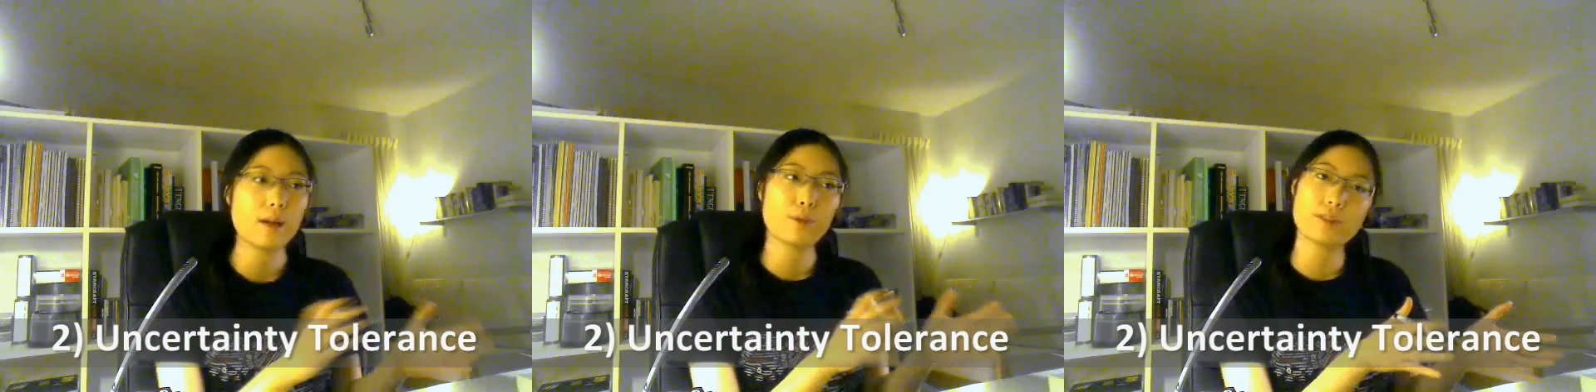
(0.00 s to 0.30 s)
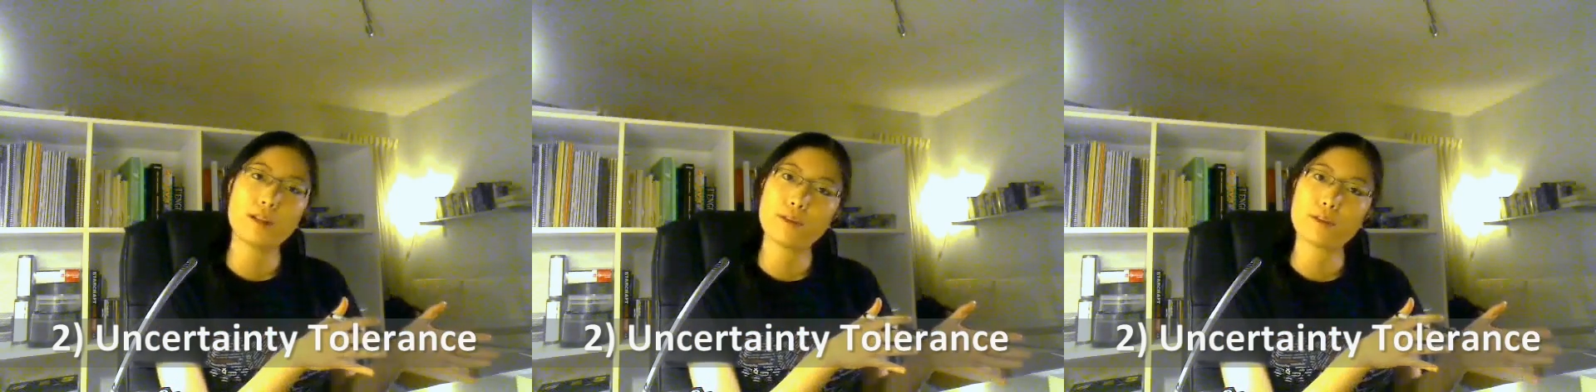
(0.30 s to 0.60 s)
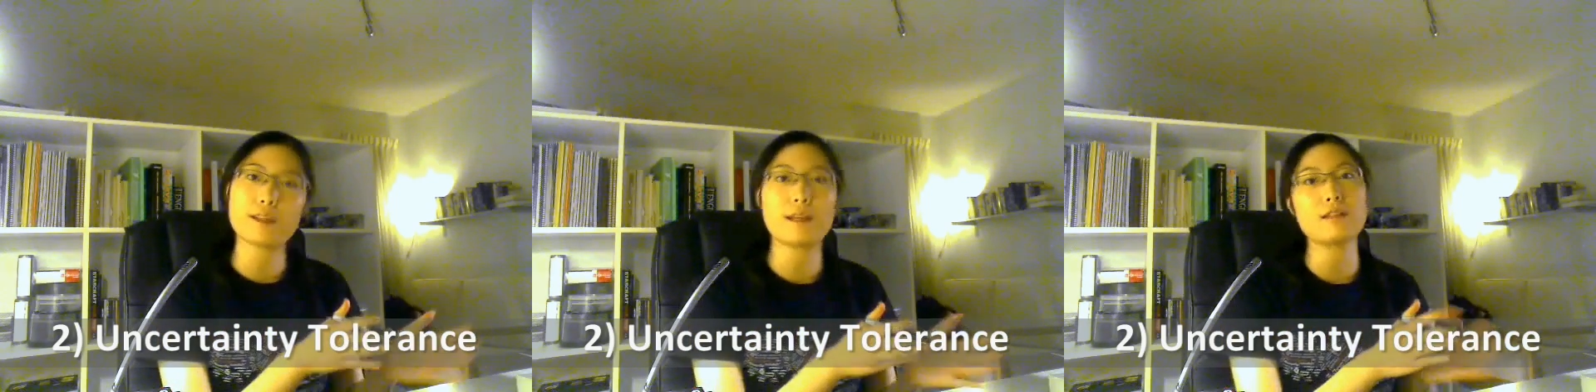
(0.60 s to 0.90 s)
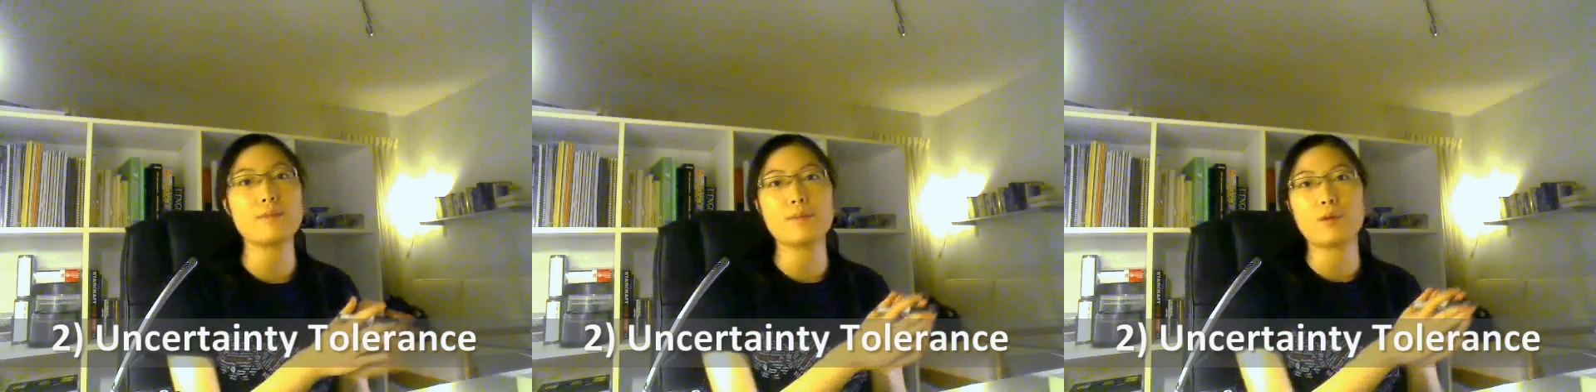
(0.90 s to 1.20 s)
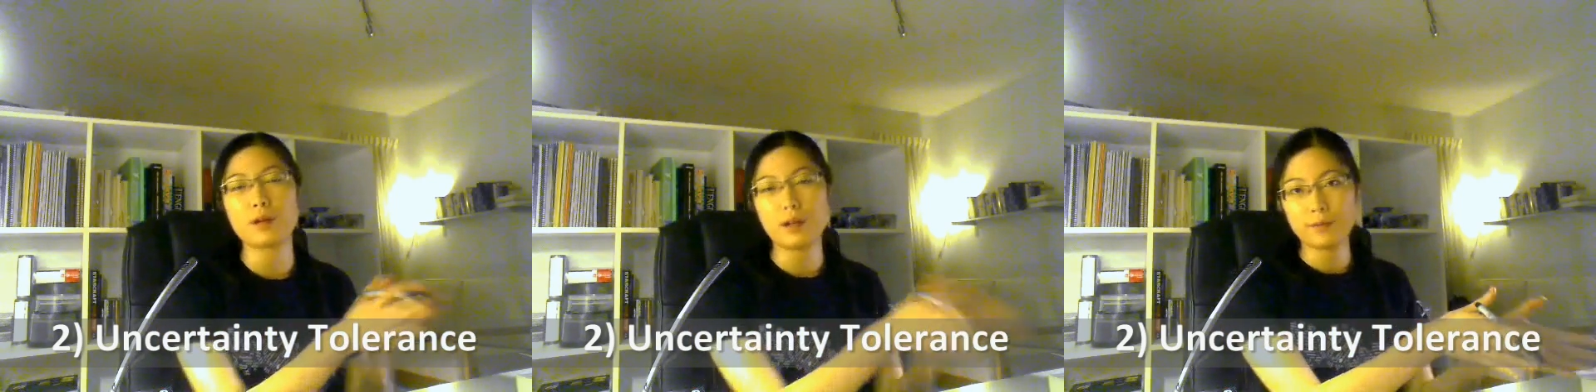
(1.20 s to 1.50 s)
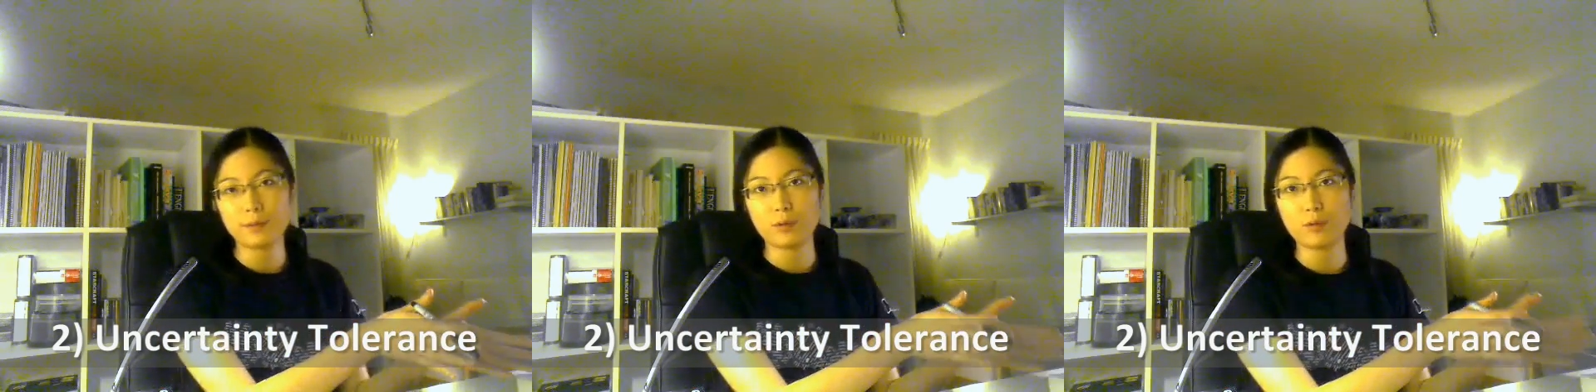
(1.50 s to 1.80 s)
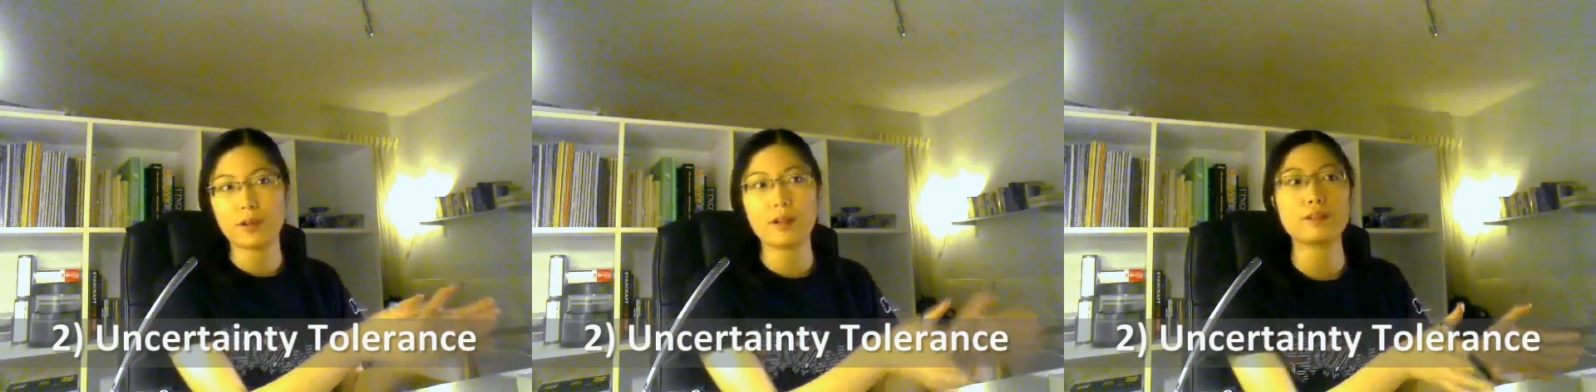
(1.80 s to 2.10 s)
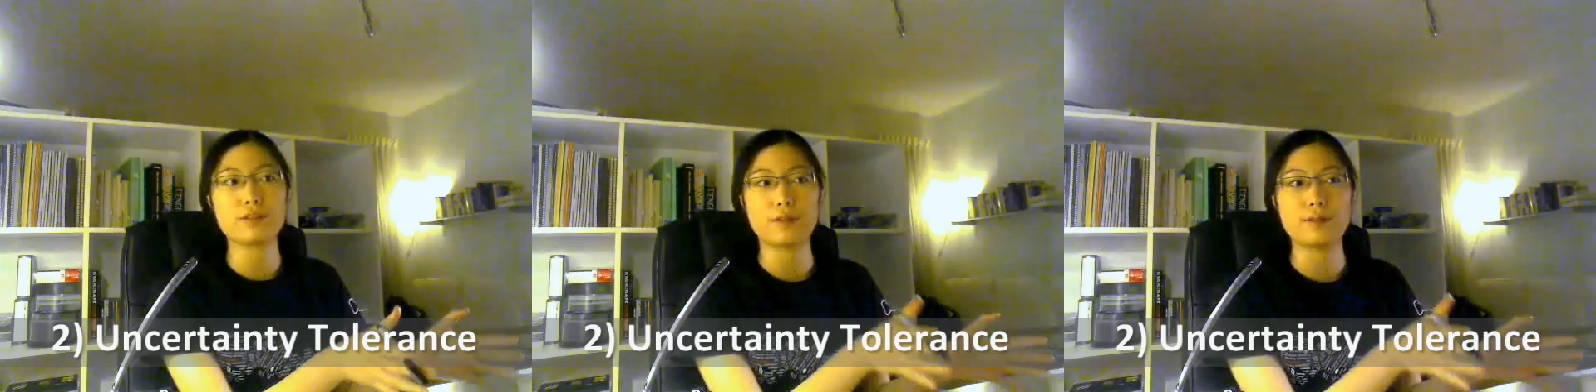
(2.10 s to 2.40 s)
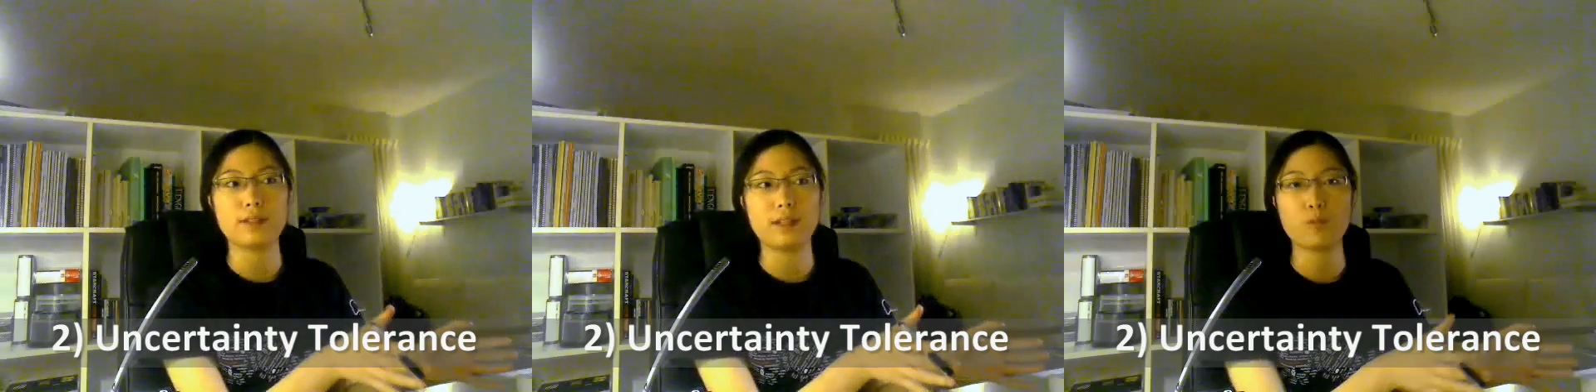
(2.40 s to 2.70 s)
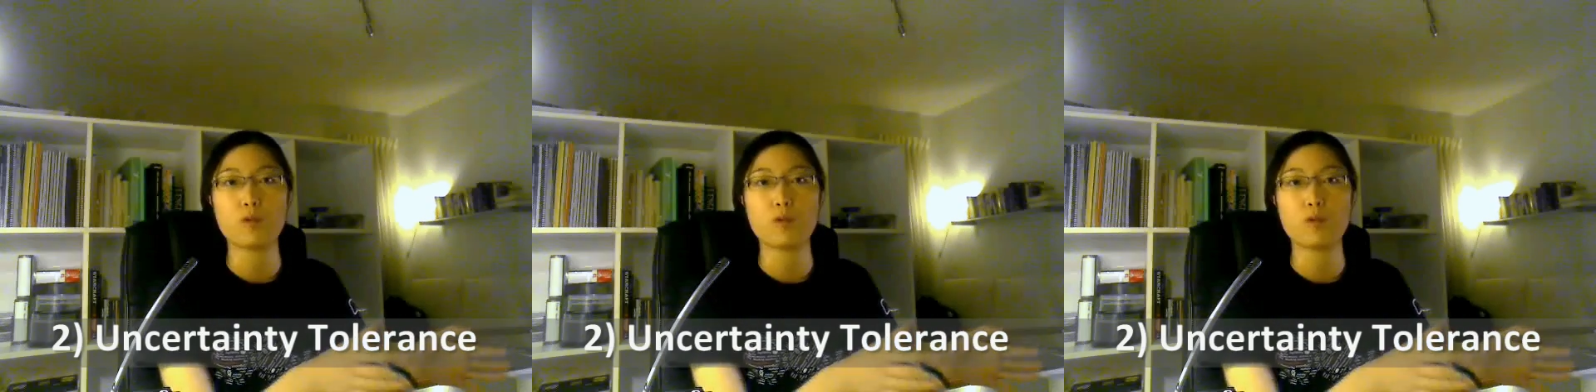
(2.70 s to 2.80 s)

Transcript: perceivers tend to be more comfortable with uncertainty,